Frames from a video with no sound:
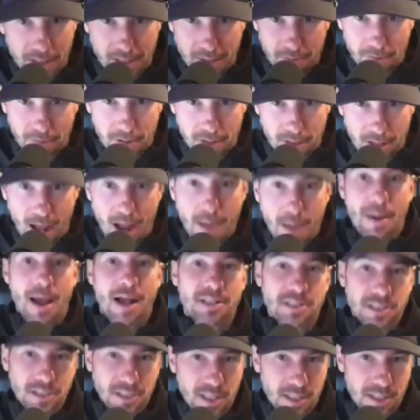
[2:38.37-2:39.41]
At the
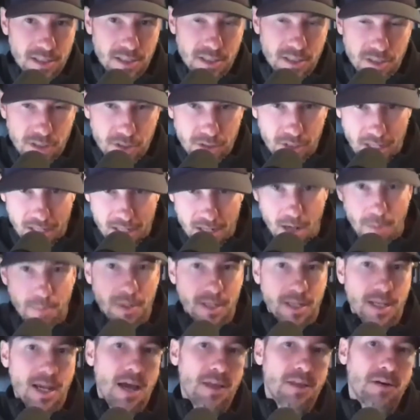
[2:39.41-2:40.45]
climax of Genesis 2, they come
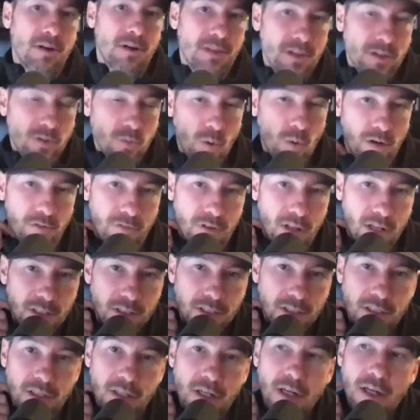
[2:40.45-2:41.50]
together in this one
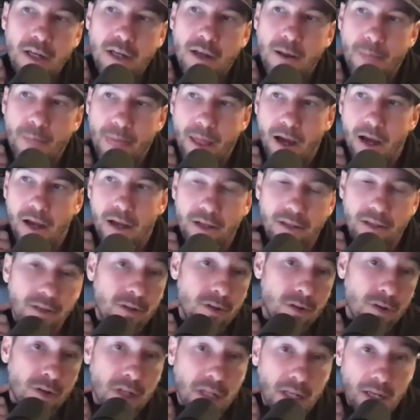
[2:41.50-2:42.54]
flesh
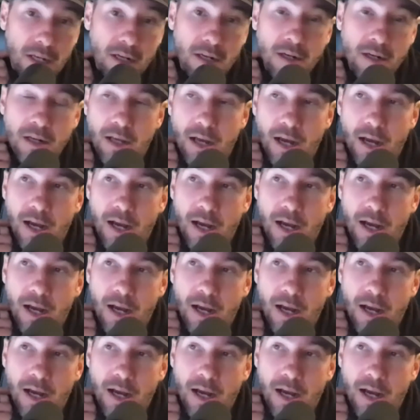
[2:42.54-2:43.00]
union.